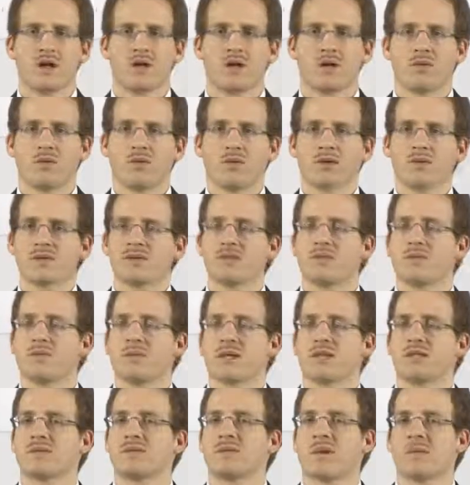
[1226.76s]
What is the
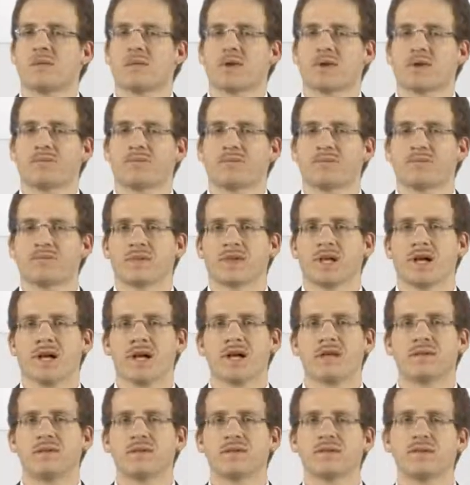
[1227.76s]
best mapping?
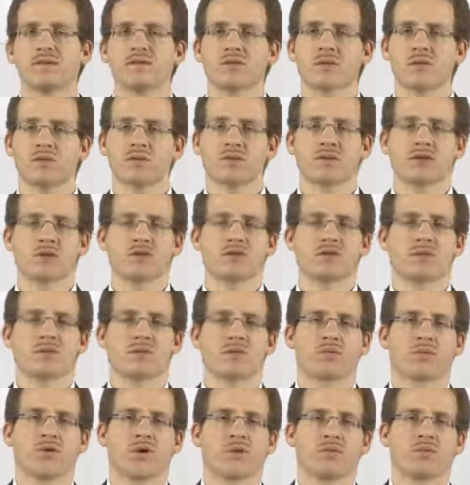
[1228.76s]
And this
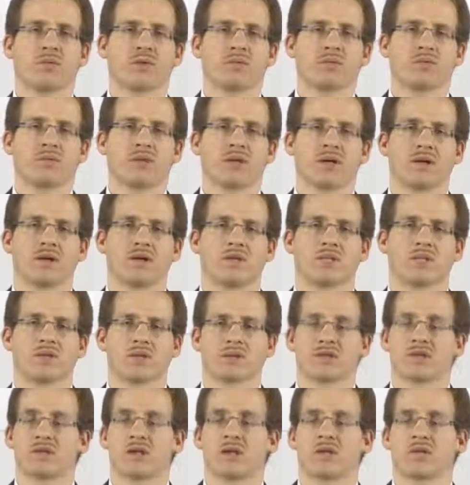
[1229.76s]
computational problem or
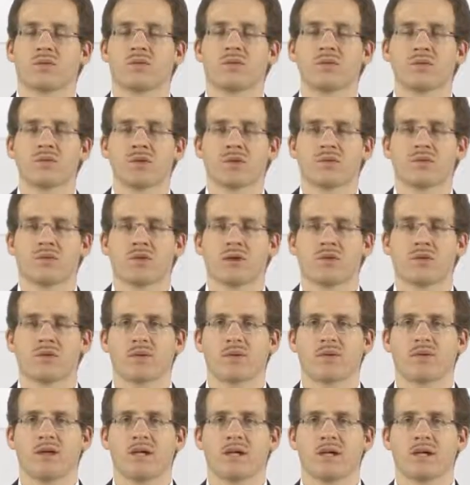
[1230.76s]
this algorithmic
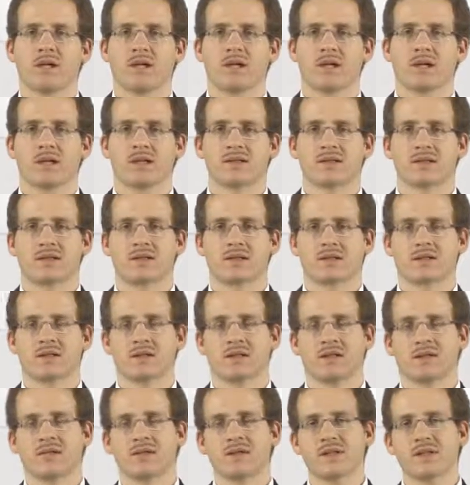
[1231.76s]
problem is
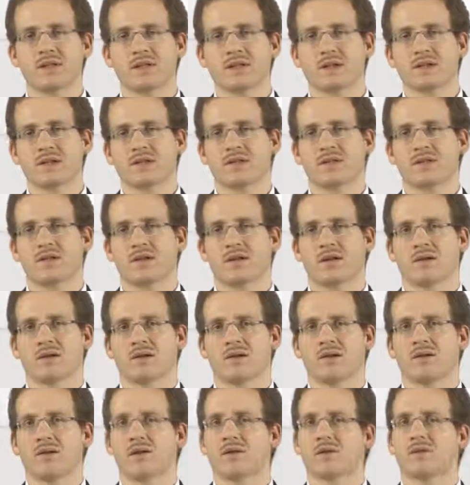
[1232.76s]
still investigated. There are
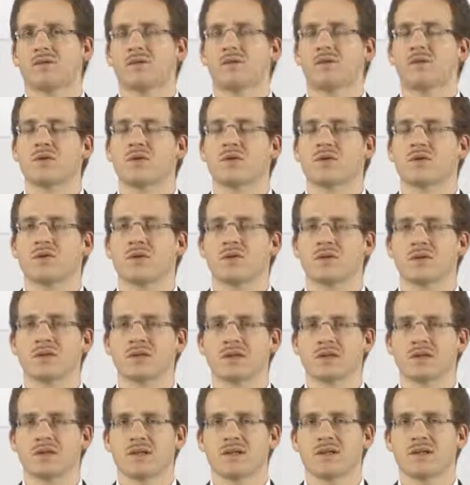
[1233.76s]
a lot of good
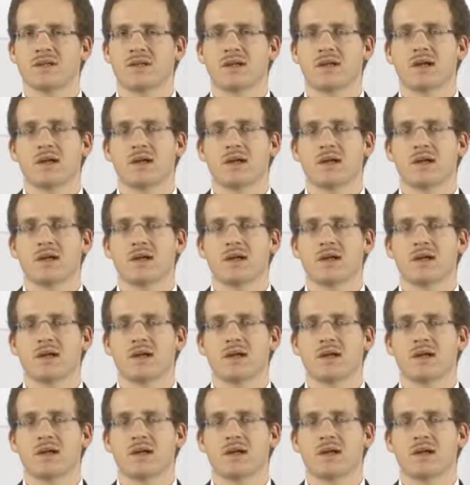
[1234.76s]
heuristics.